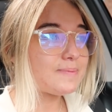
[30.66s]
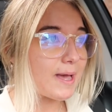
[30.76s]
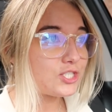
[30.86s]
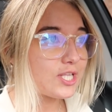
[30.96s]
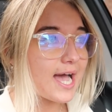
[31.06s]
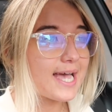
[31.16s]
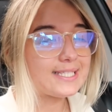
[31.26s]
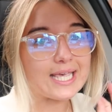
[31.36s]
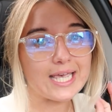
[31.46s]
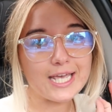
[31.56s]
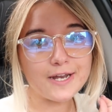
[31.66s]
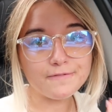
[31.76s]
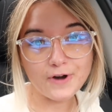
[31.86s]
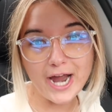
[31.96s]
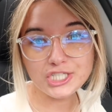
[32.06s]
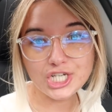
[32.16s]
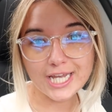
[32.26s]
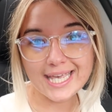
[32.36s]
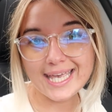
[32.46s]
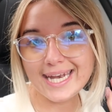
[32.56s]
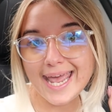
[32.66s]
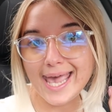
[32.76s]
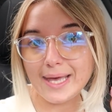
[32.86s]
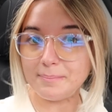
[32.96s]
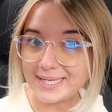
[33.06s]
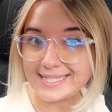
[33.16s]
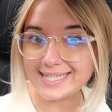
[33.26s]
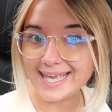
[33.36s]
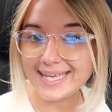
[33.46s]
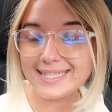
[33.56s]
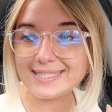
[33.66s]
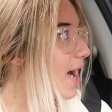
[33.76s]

specialize in fried chicken and biscuits.